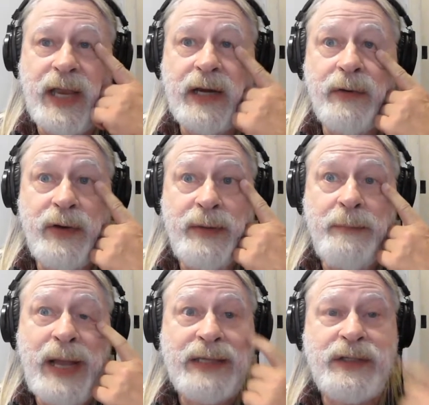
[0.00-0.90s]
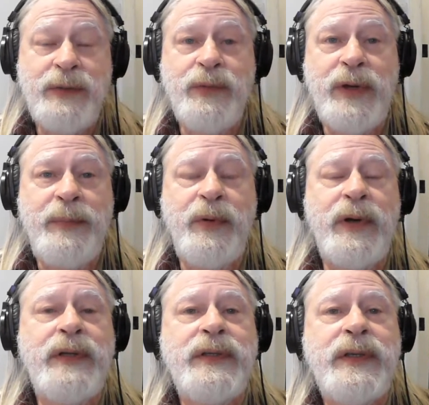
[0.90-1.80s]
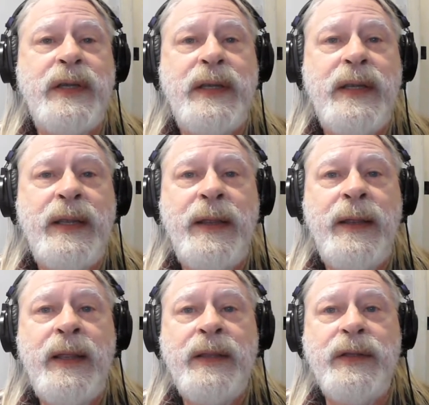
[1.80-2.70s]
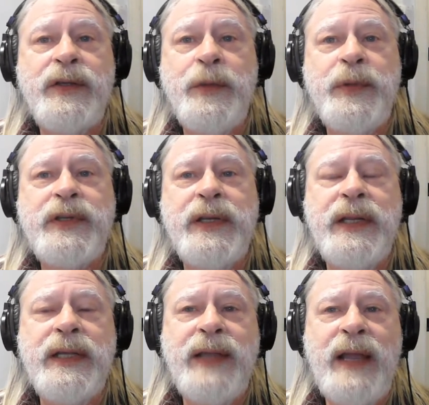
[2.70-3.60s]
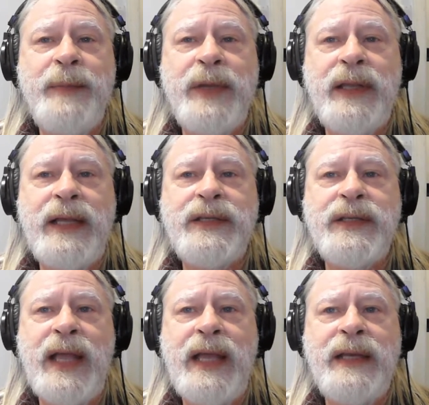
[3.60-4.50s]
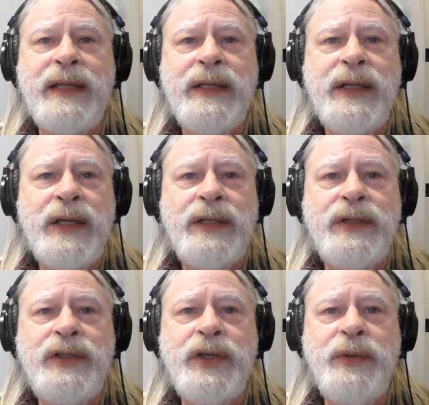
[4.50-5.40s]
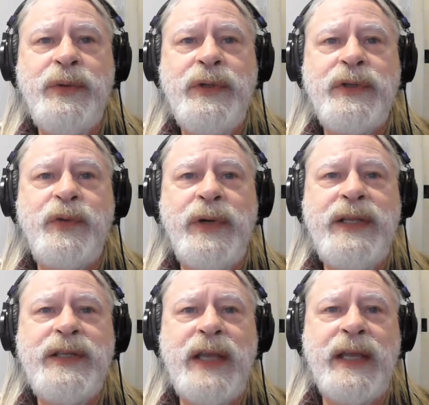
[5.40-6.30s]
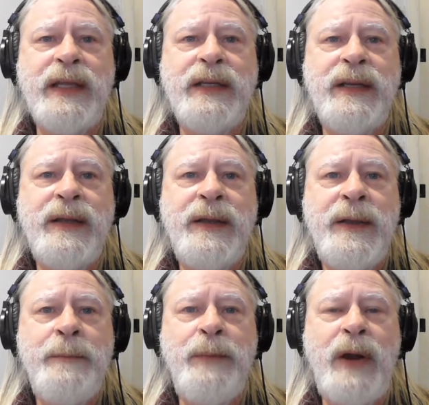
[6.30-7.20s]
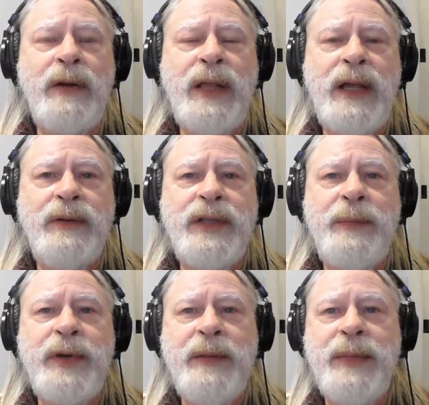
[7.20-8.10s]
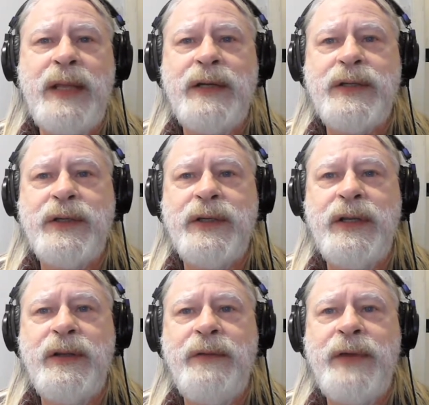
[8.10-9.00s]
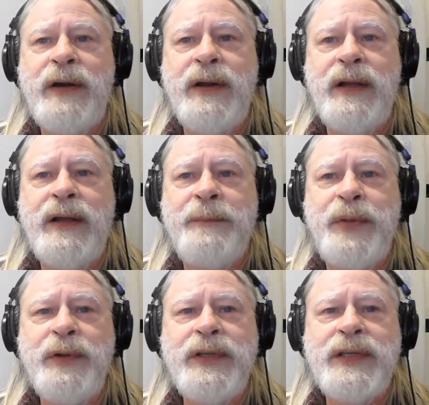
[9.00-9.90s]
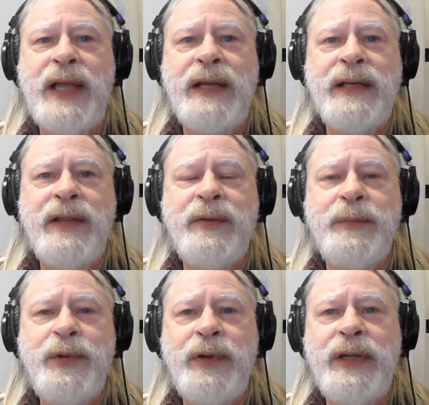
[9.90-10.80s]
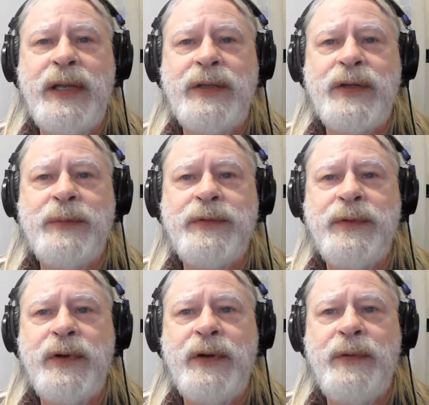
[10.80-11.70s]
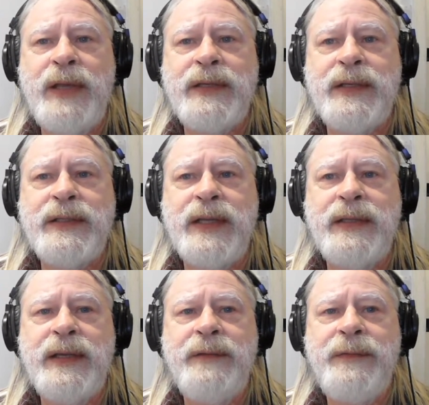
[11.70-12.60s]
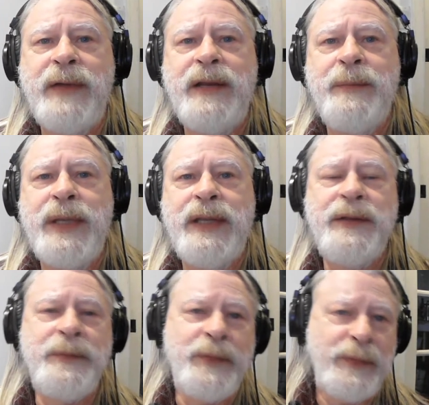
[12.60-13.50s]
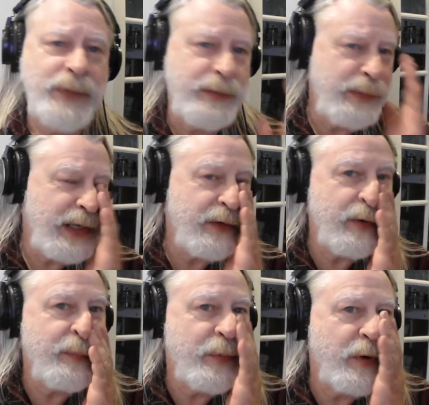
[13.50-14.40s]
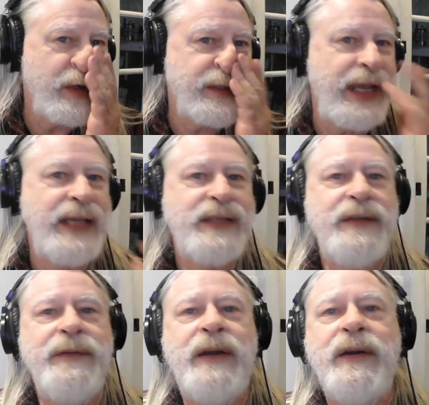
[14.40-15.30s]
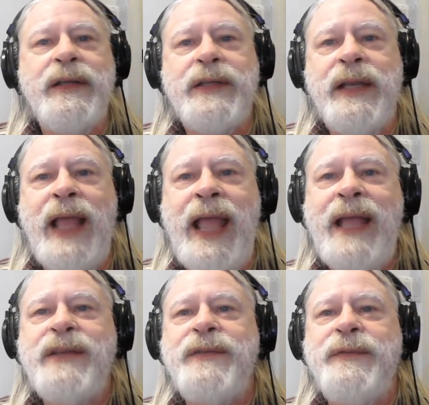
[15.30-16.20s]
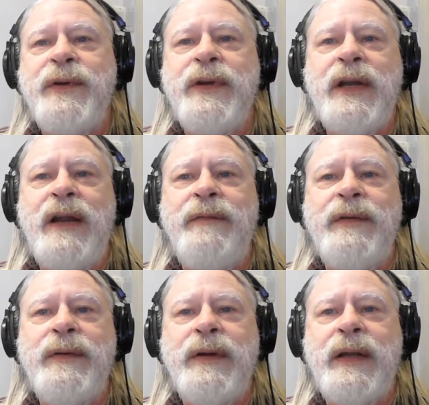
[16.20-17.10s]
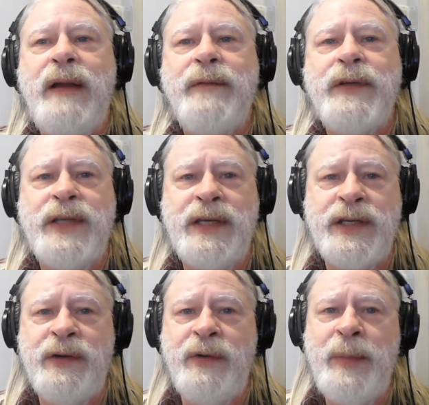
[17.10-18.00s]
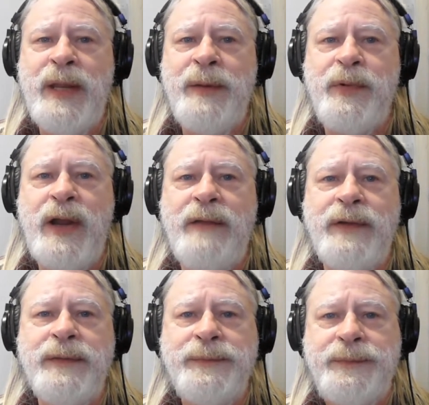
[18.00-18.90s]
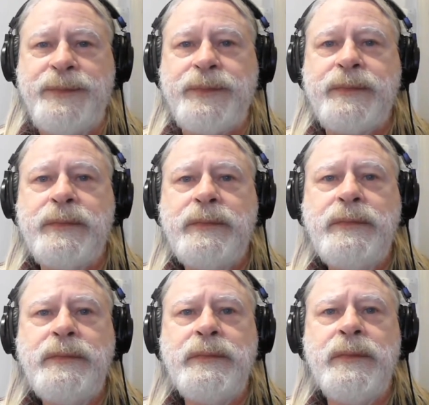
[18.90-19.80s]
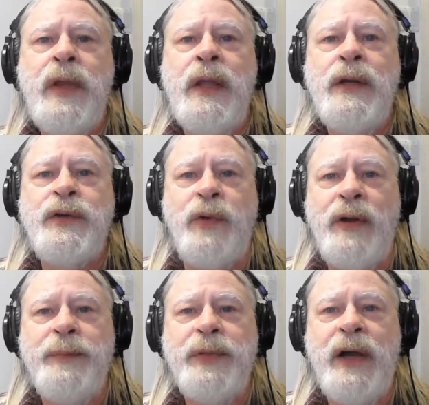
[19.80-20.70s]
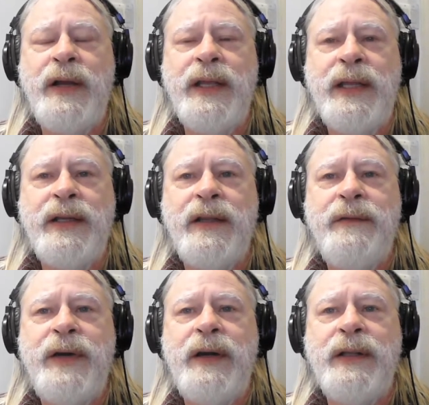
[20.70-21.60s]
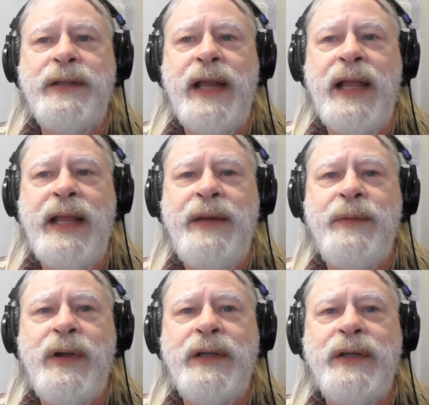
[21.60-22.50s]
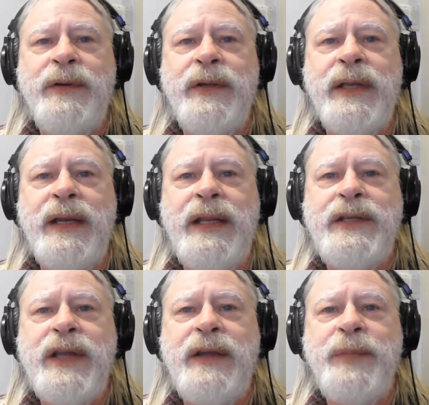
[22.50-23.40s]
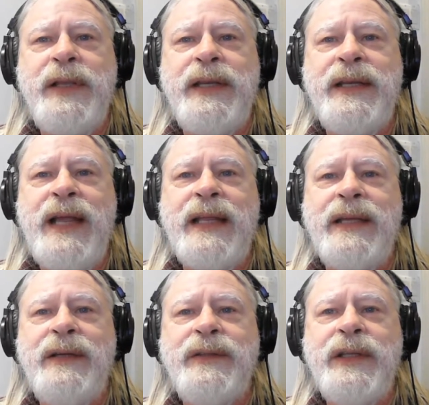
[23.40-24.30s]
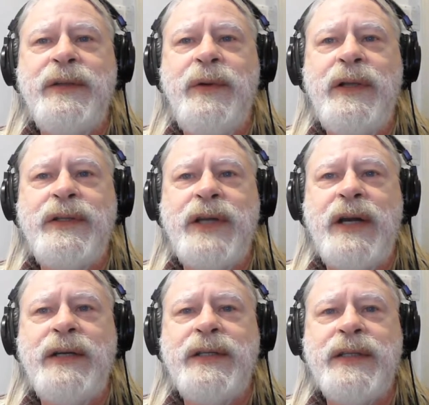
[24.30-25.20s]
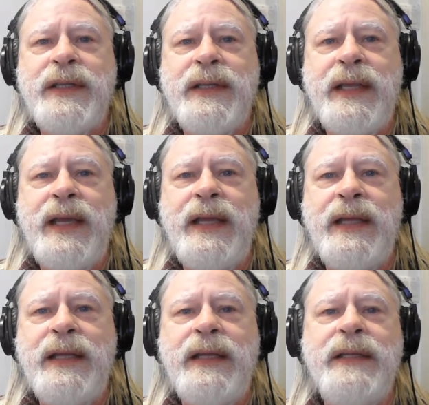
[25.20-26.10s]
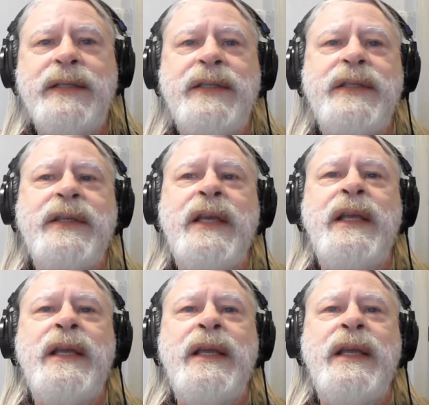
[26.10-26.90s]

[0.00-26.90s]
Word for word: Zachary Basu reports. The superseding indictment alleged that June twenty-second, Mar-a-Lago Deputy Manager De Oliveira pulled aside another employee at Trump's Florida residence, identified in media, in media reports as Taveras, and asked for their conver conversation to remain private. Trump, Nauta, and Oliveira deny any wrongdoing and each have pleaded not guilty to all charges in the case.